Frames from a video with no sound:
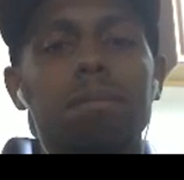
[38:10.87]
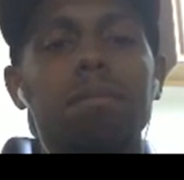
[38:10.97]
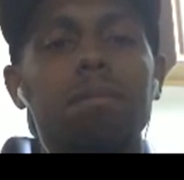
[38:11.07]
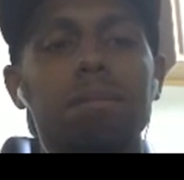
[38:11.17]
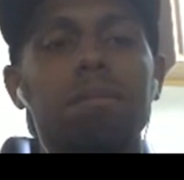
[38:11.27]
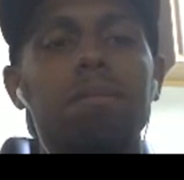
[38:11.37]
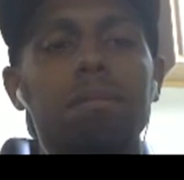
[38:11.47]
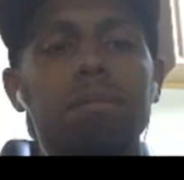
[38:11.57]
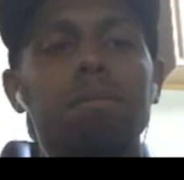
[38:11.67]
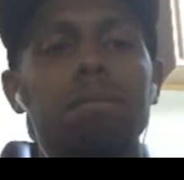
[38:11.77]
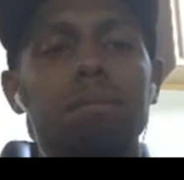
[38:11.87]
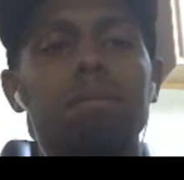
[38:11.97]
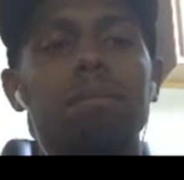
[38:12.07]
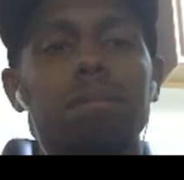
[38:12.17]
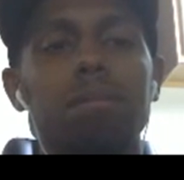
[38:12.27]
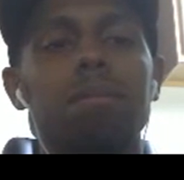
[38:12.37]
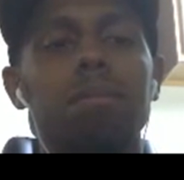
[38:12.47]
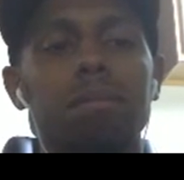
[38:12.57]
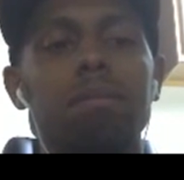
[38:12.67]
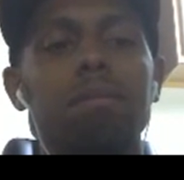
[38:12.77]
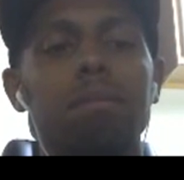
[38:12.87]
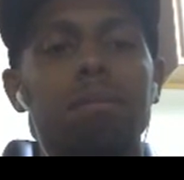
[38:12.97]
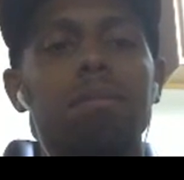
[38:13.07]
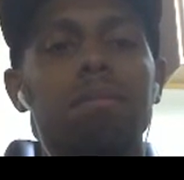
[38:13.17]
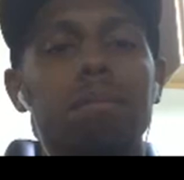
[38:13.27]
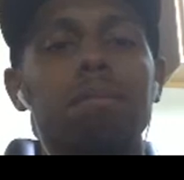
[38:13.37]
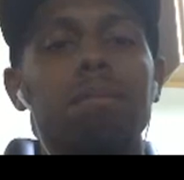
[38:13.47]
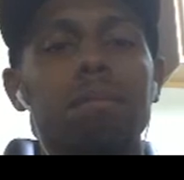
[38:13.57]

I can gift you one, um,